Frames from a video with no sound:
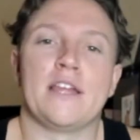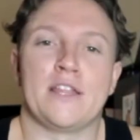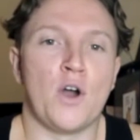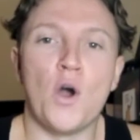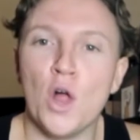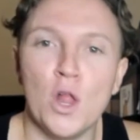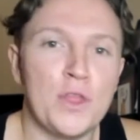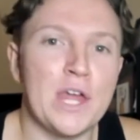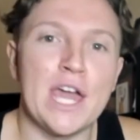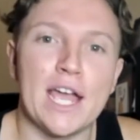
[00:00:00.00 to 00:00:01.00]
The whole
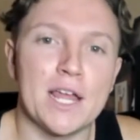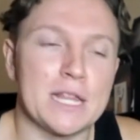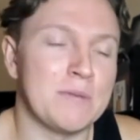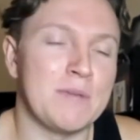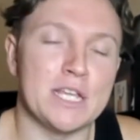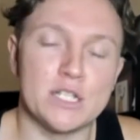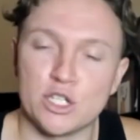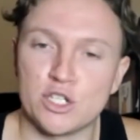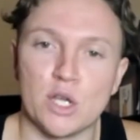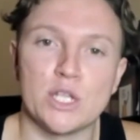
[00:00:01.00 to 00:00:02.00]
thing to me is
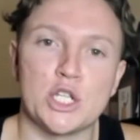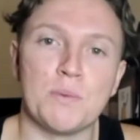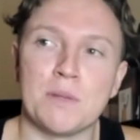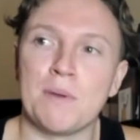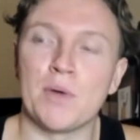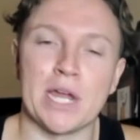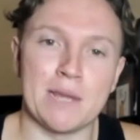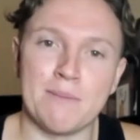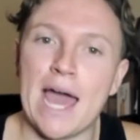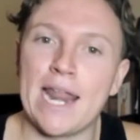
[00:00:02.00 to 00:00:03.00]
just so stupid that people are
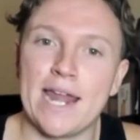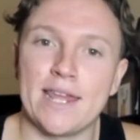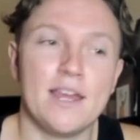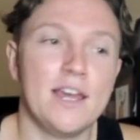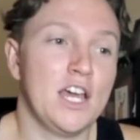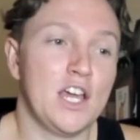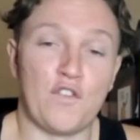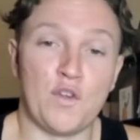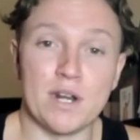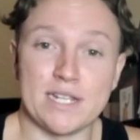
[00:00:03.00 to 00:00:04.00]
getting mad at it. If
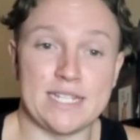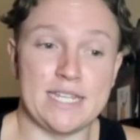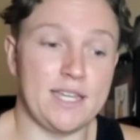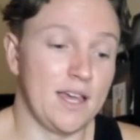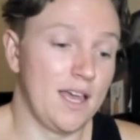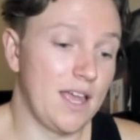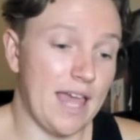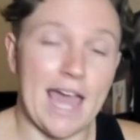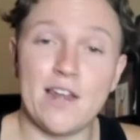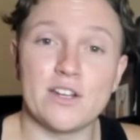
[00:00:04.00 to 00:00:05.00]
you want to see
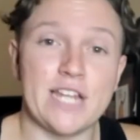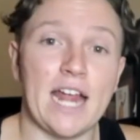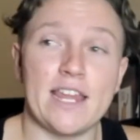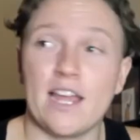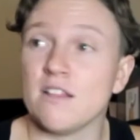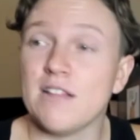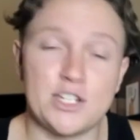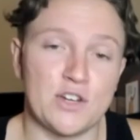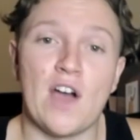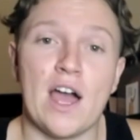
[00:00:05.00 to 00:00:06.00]
entertaining,
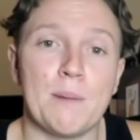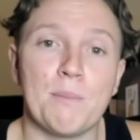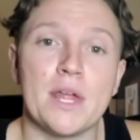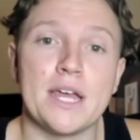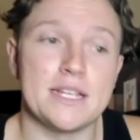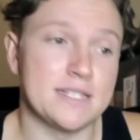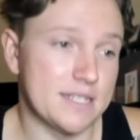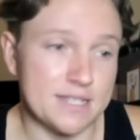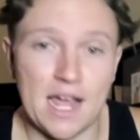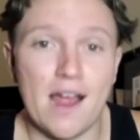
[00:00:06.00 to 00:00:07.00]
electrifying plays,
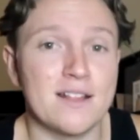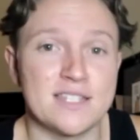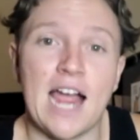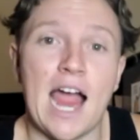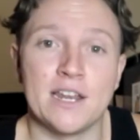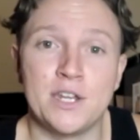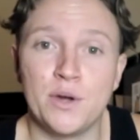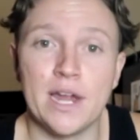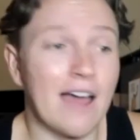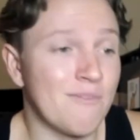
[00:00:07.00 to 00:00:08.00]
Zion's the guy to do
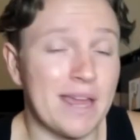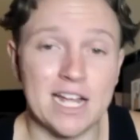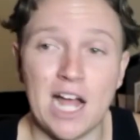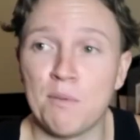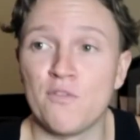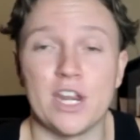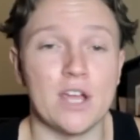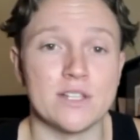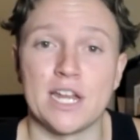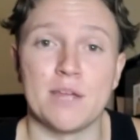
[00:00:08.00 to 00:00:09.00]
it. I've made a couple
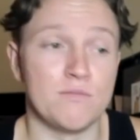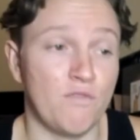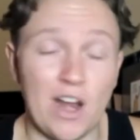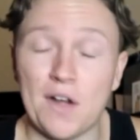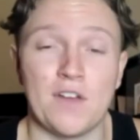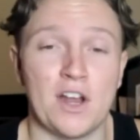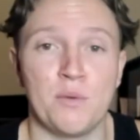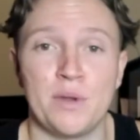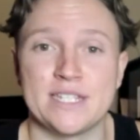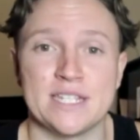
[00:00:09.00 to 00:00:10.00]
videos on him very, very
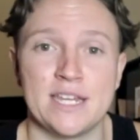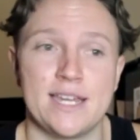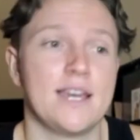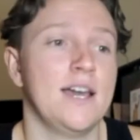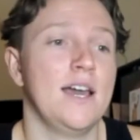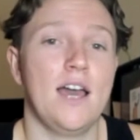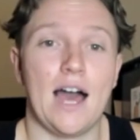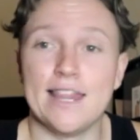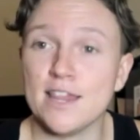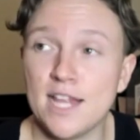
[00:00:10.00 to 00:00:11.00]
recently.
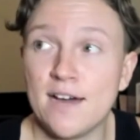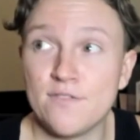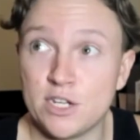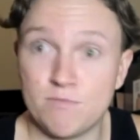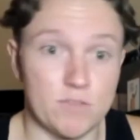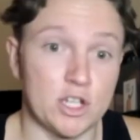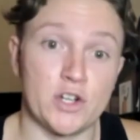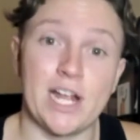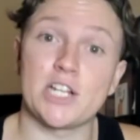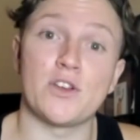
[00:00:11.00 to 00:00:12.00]
I love the
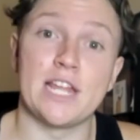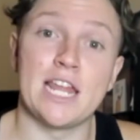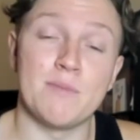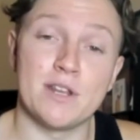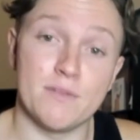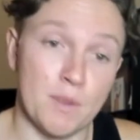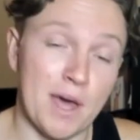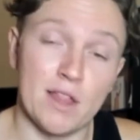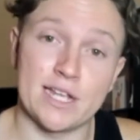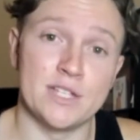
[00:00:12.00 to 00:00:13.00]
trajectory that him and the
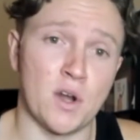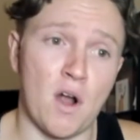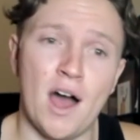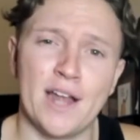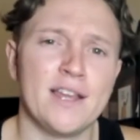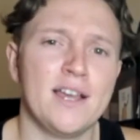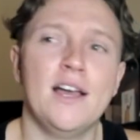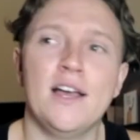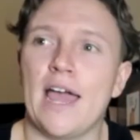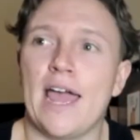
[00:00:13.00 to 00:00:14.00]
Pelicans are on.
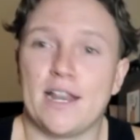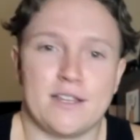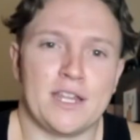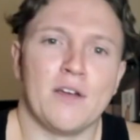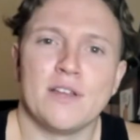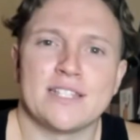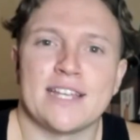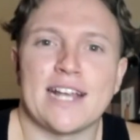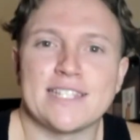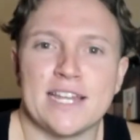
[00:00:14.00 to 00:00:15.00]
And, you know, it's
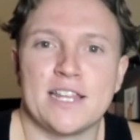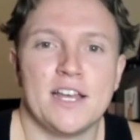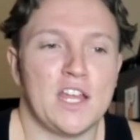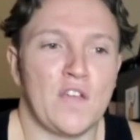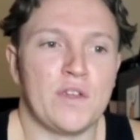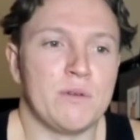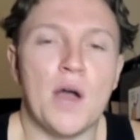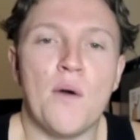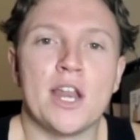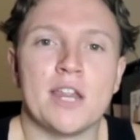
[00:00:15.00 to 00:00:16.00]
like I said, if you
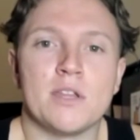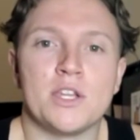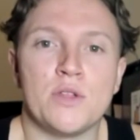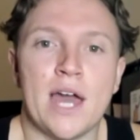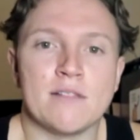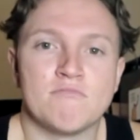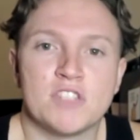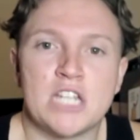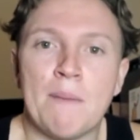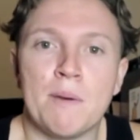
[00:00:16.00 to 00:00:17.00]
don't want him to do that,
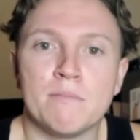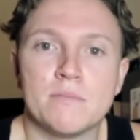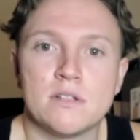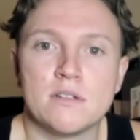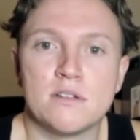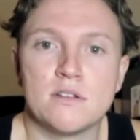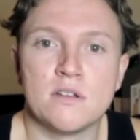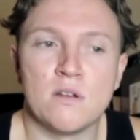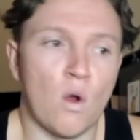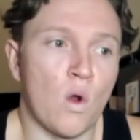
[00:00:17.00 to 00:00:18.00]
stop him.
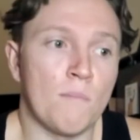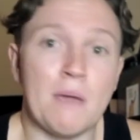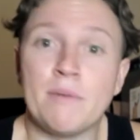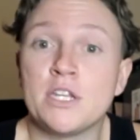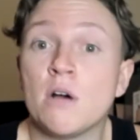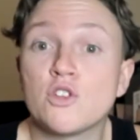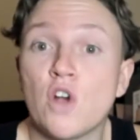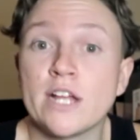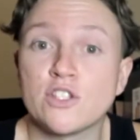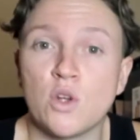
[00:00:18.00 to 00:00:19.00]
Or maybe don't
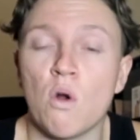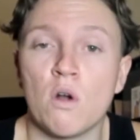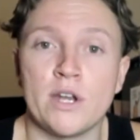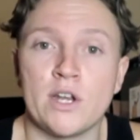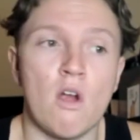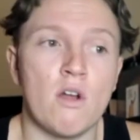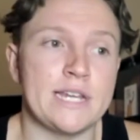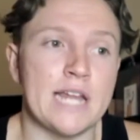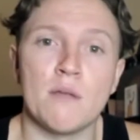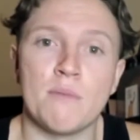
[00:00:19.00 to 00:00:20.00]
try and score when you're already
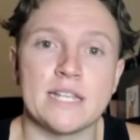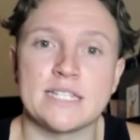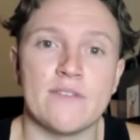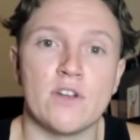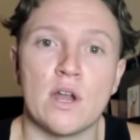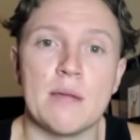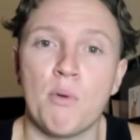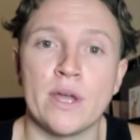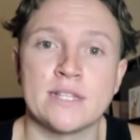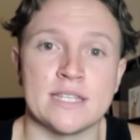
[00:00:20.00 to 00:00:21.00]
down by 7 or 8
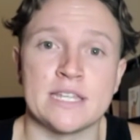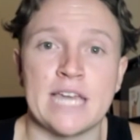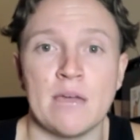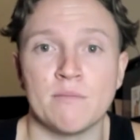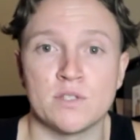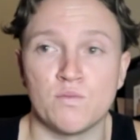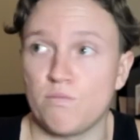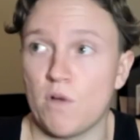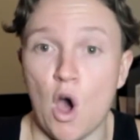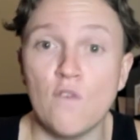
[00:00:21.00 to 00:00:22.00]
points and the game is
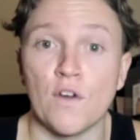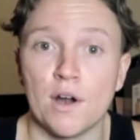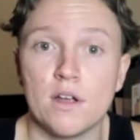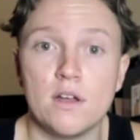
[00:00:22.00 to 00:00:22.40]
over.